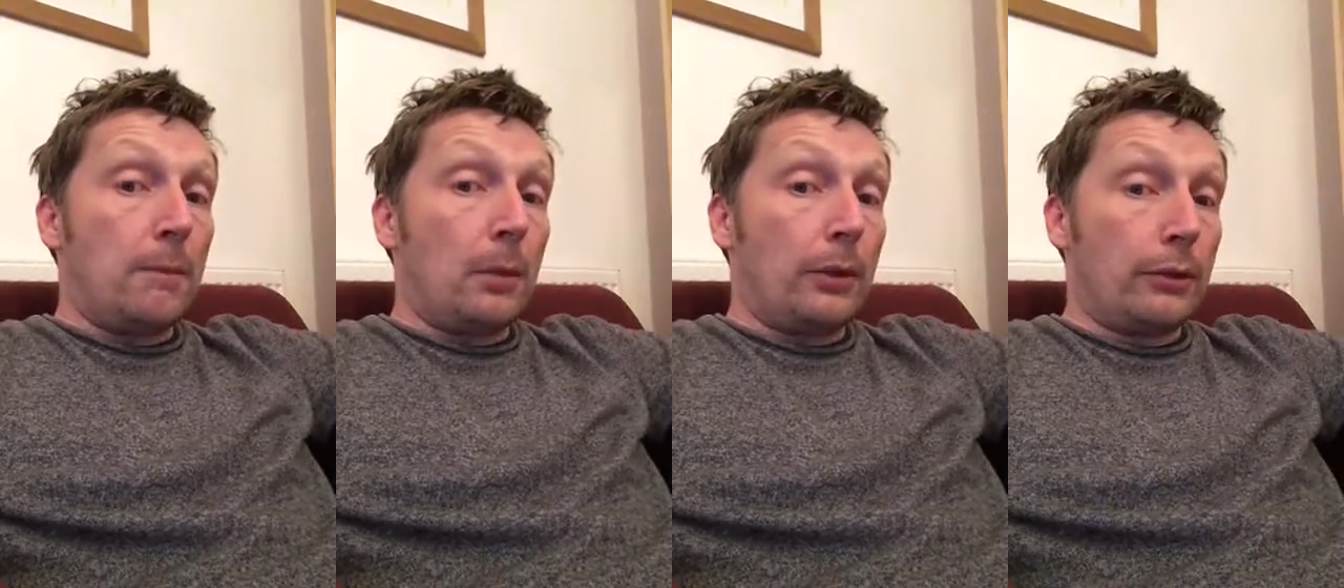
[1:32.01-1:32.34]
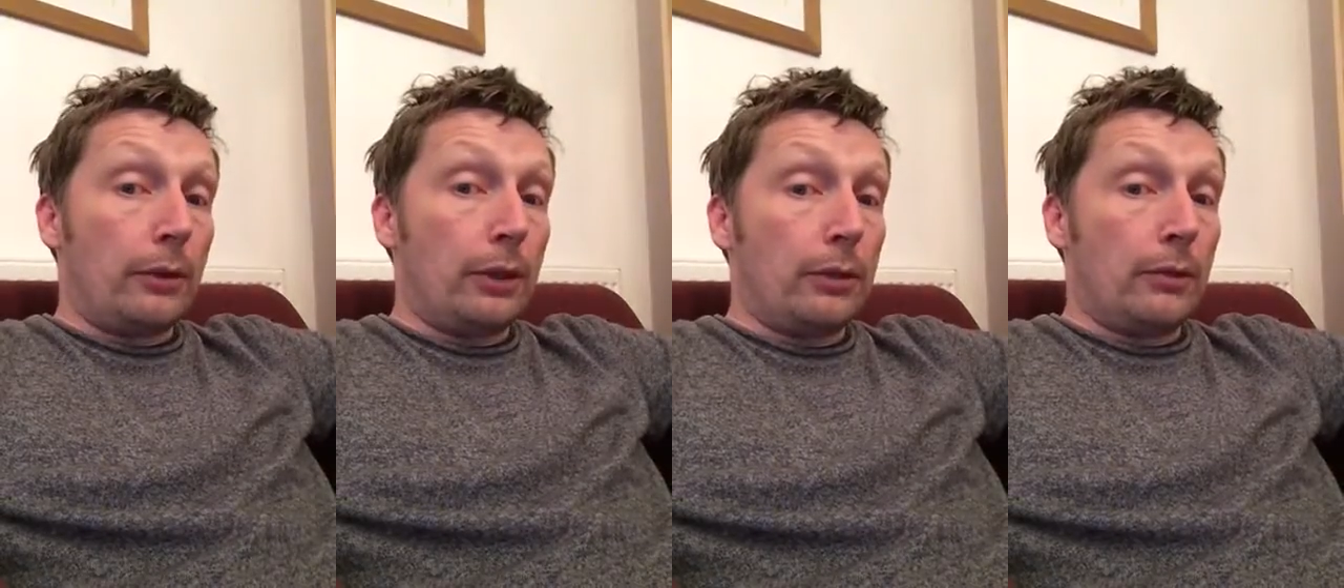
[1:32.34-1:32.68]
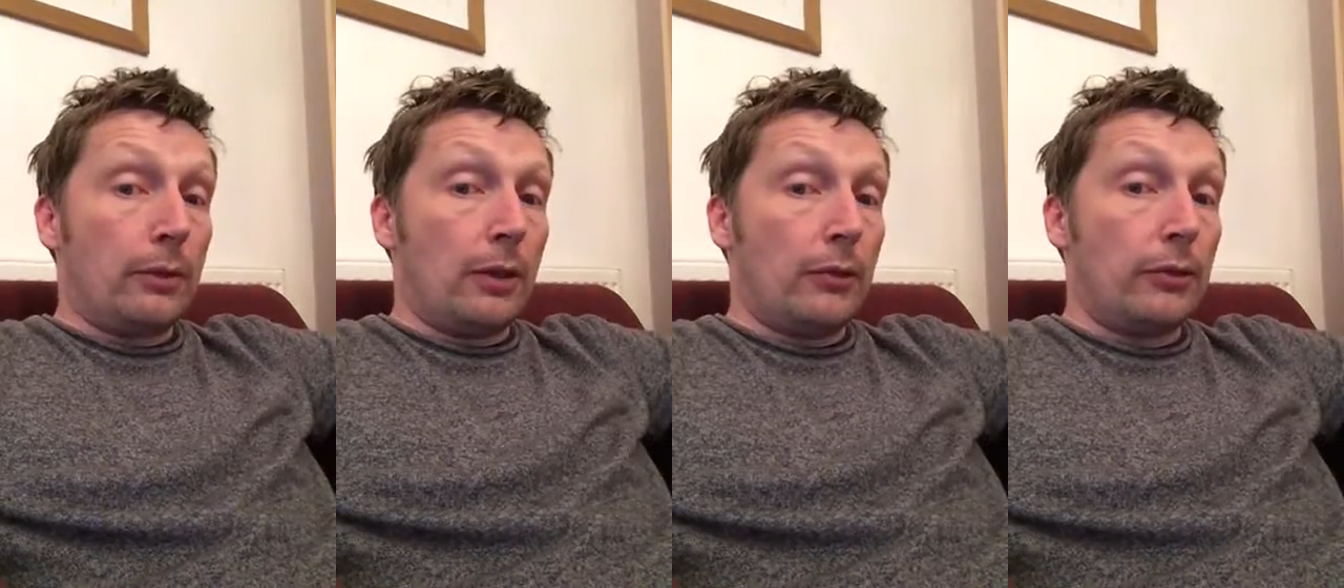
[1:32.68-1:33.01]
when you're at
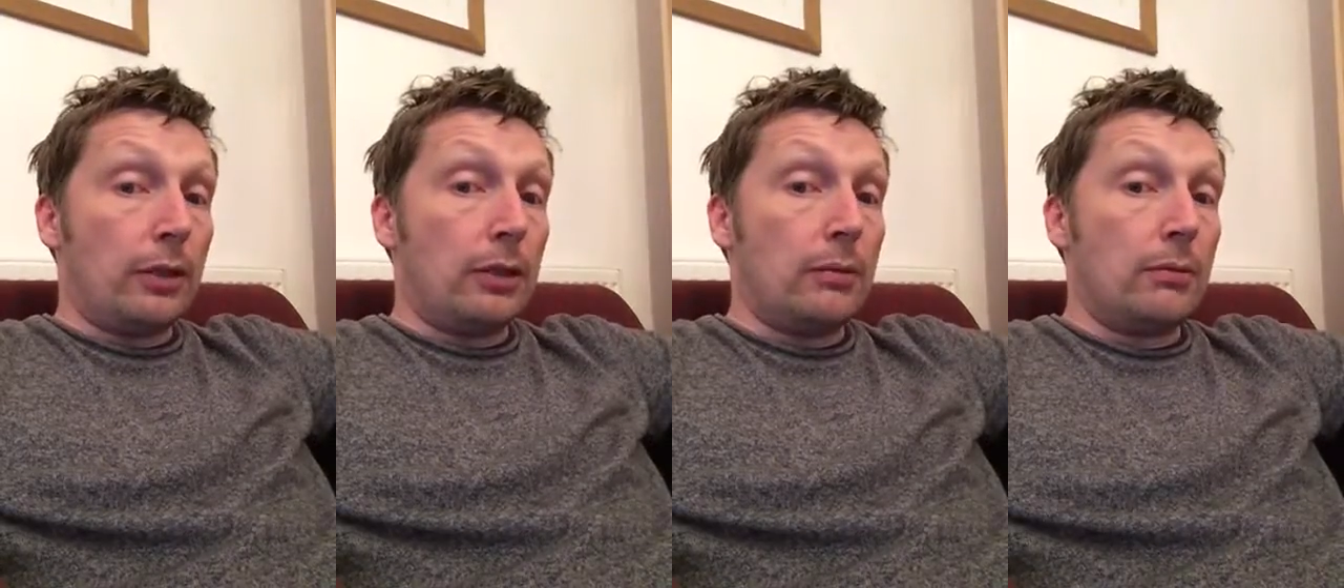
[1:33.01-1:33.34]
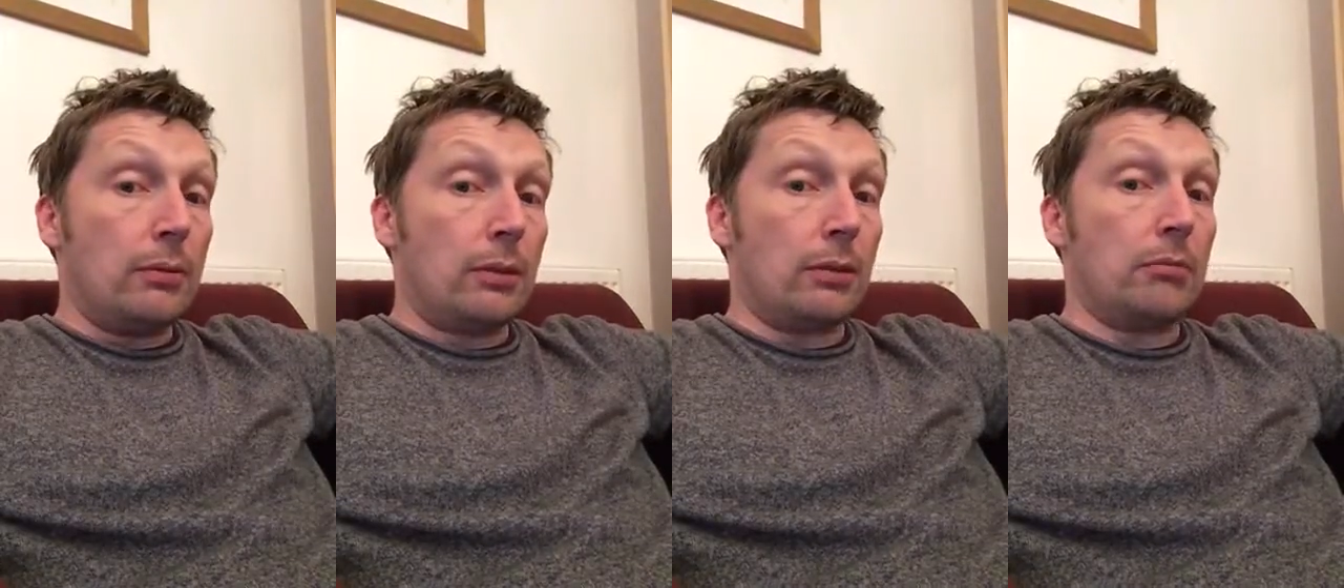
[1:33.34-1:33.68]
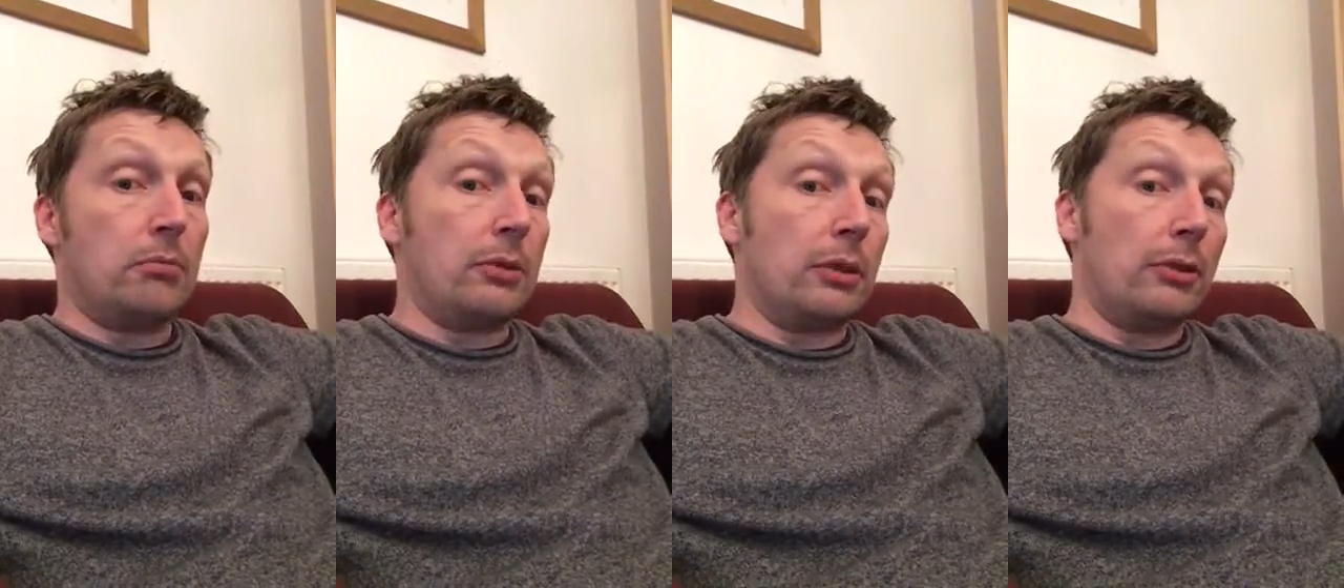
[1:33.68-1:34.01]
university,
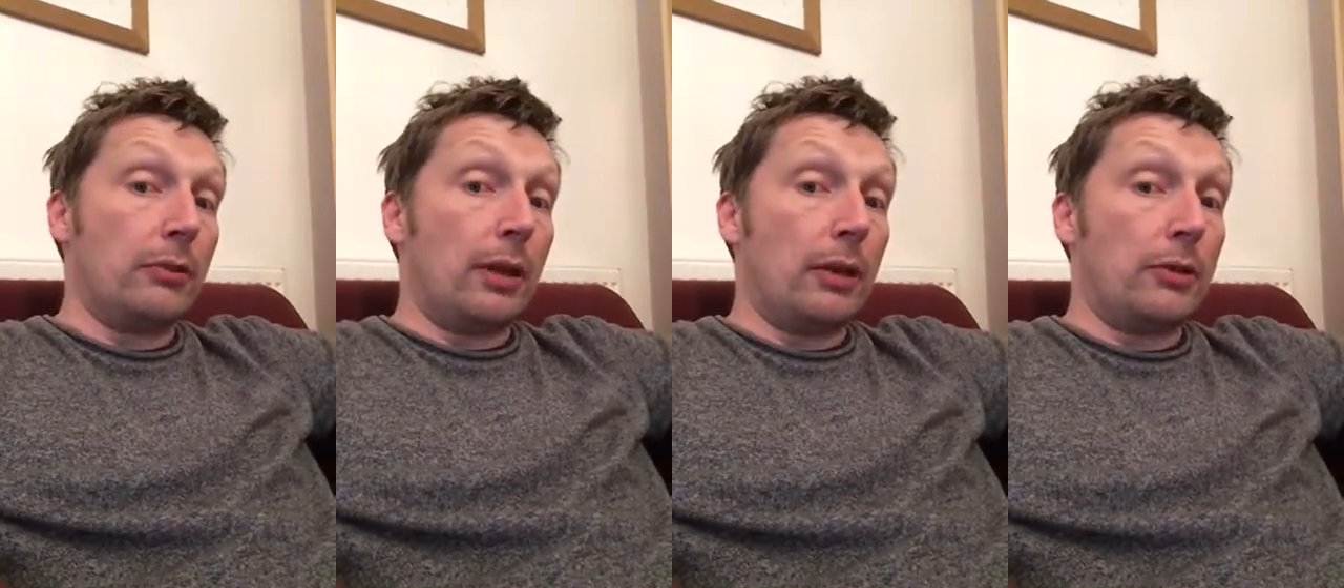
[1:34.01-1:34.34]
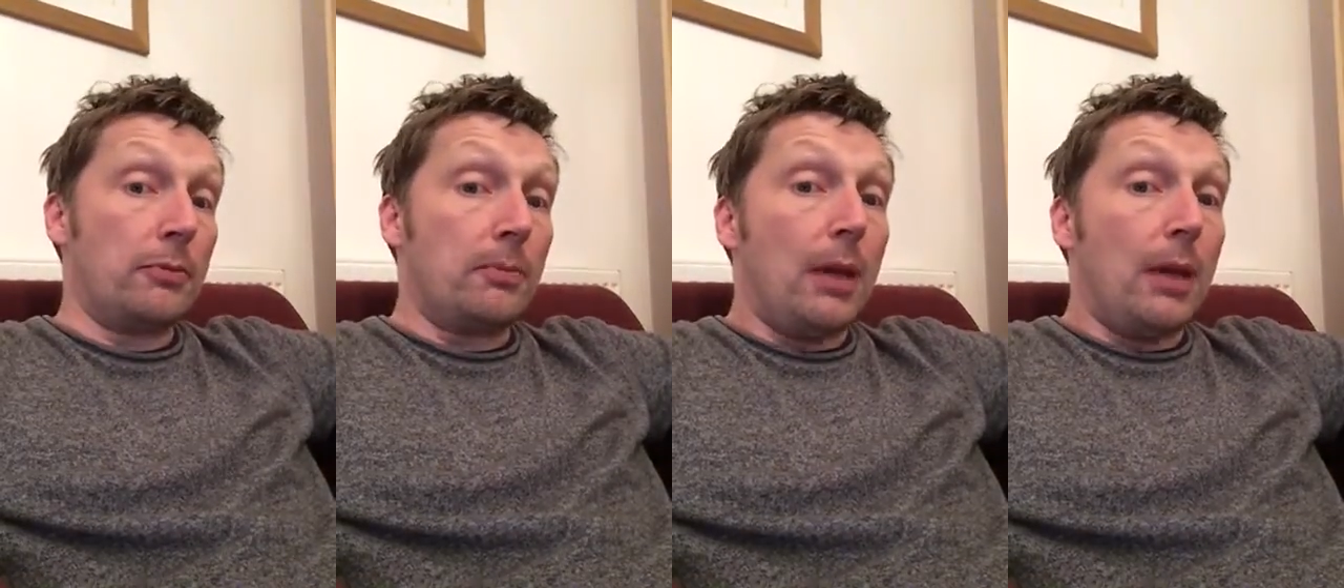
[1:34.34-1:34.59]
newsflash.